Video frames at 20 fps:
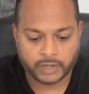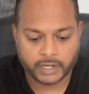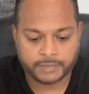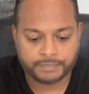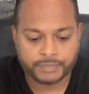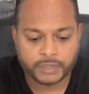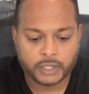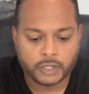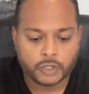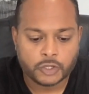Right.
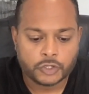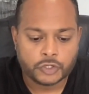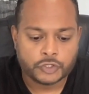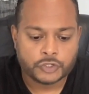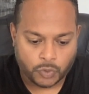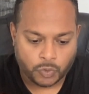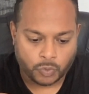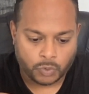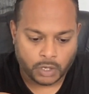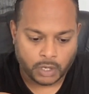
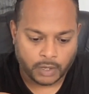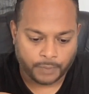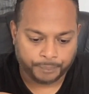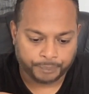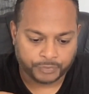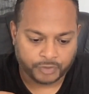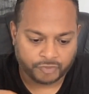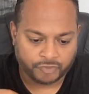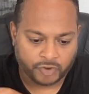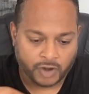So
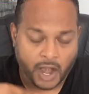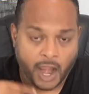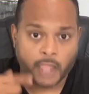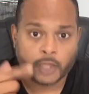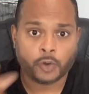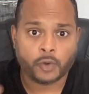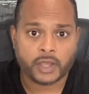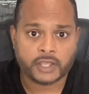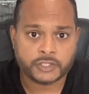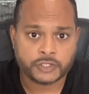um, for
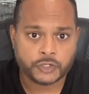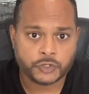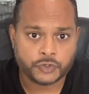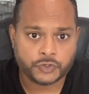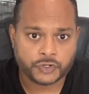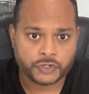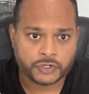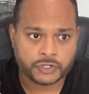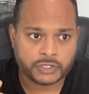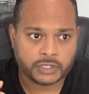iOS
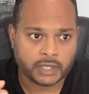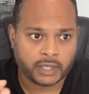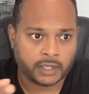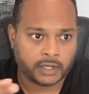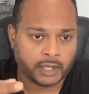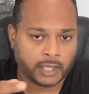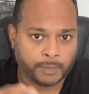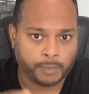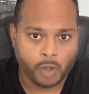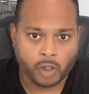users,
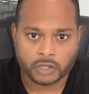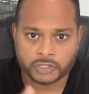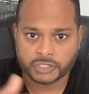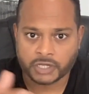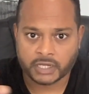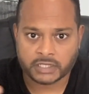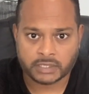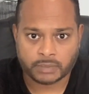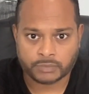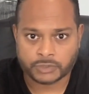and I
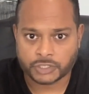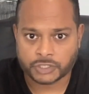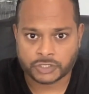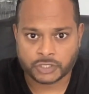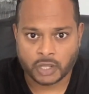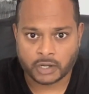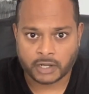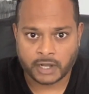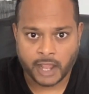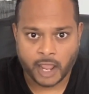apologize, I'm just
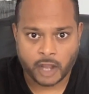not an